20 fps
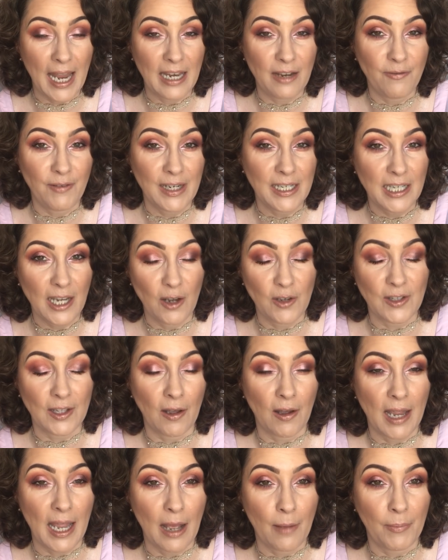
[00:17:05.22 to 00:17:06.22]
any videos
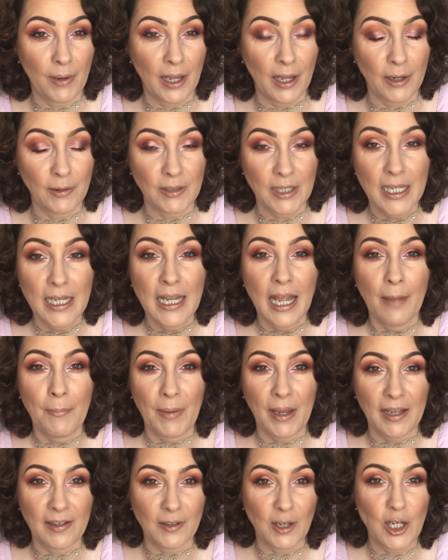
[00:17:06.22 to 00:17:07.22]
that I upload,
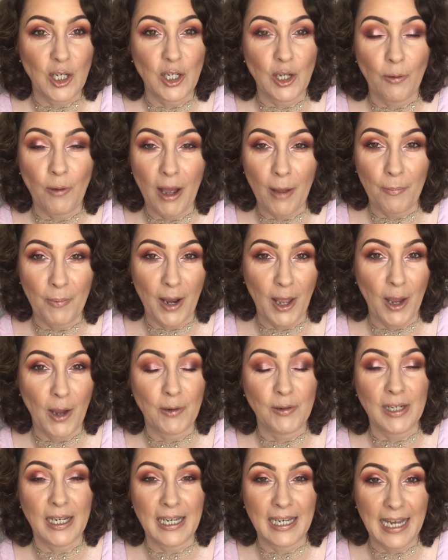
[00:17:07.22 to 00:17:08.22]
because I do
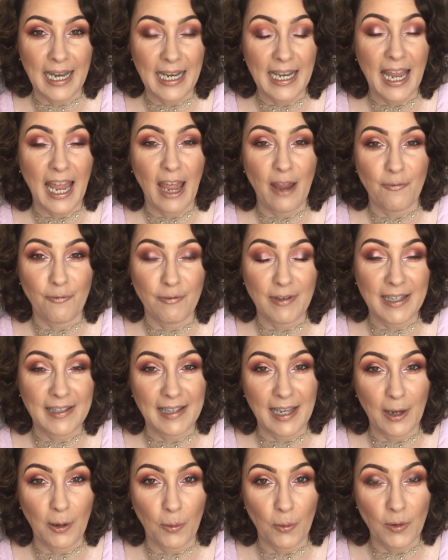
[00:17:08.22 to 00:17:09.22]
upload nearly every
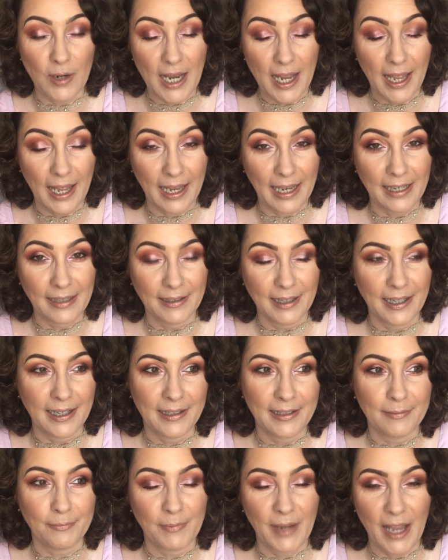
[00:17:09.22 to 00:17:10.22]
single day.
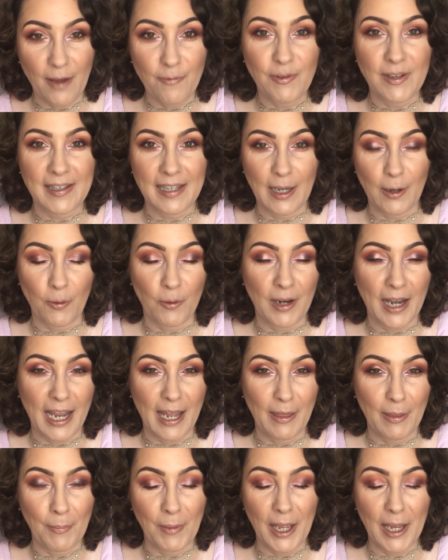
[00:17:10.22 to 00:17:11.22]
Every single day
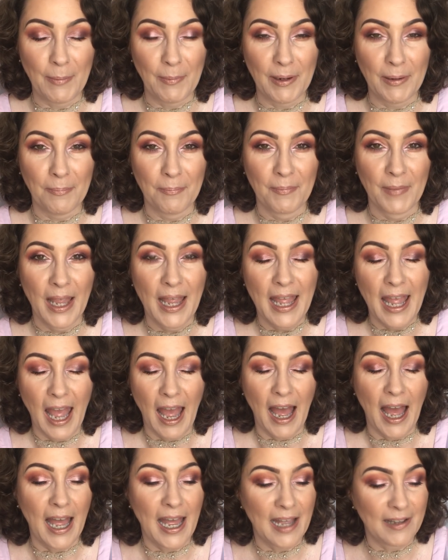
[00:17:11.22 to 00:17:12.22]
at the moment.
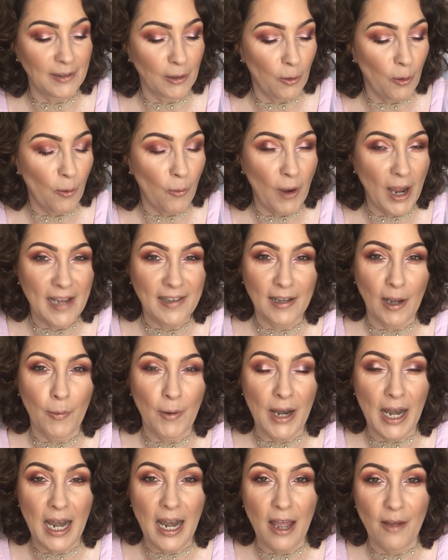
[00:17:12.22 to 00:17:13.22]
As always, I
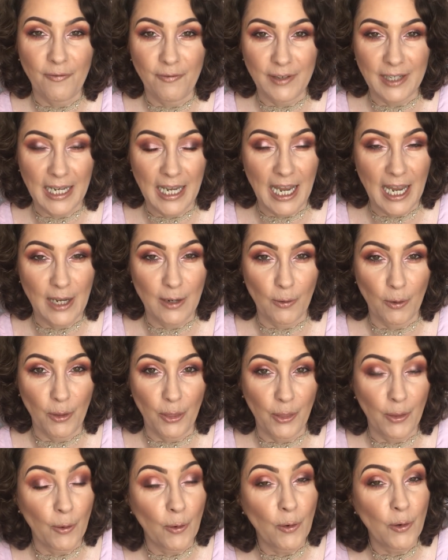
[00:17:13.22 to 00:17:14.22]
would love to hear your
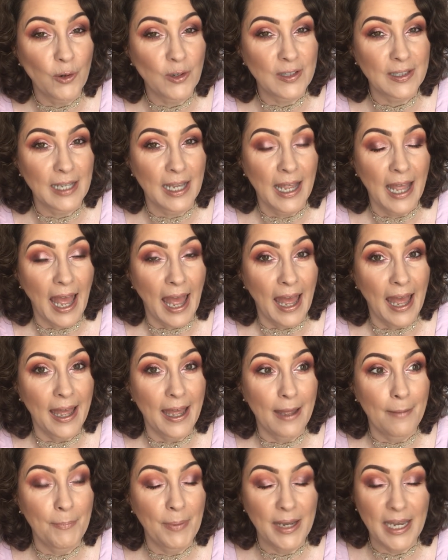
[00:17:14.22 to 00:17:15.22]
thoughts.
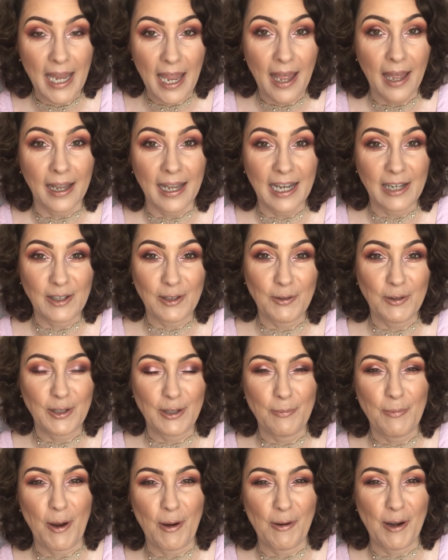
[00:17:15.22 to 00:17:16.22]
But yeah, until
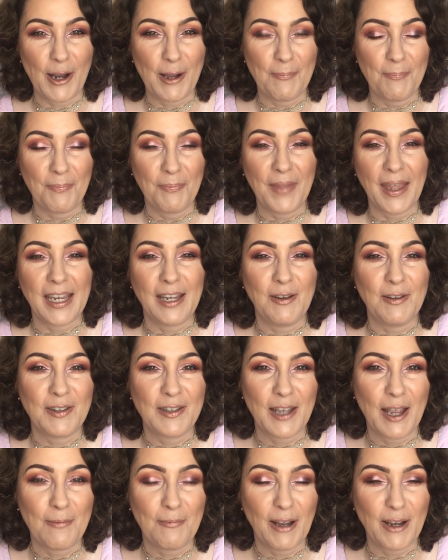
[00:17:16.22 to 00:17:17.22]
tomorrow, thank you
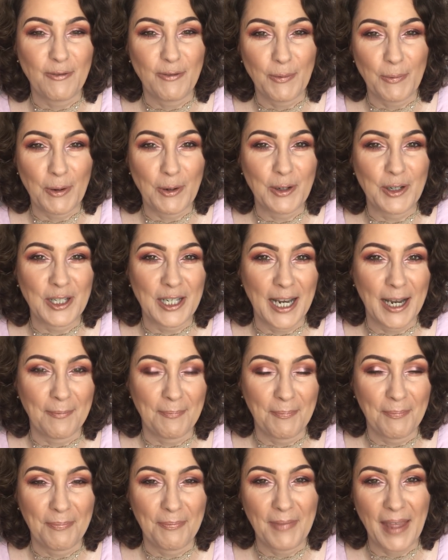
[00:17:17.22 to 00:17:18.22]
so much for watching.
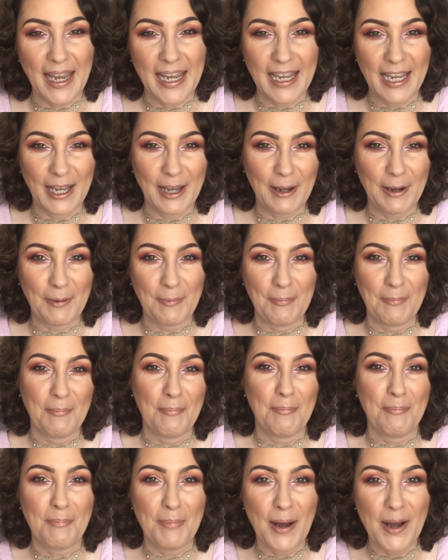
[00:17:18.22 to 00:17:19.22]
Thank you.
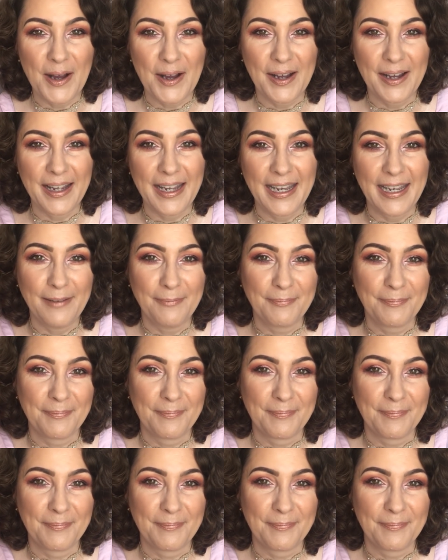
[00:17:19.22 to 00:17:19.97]
Bye.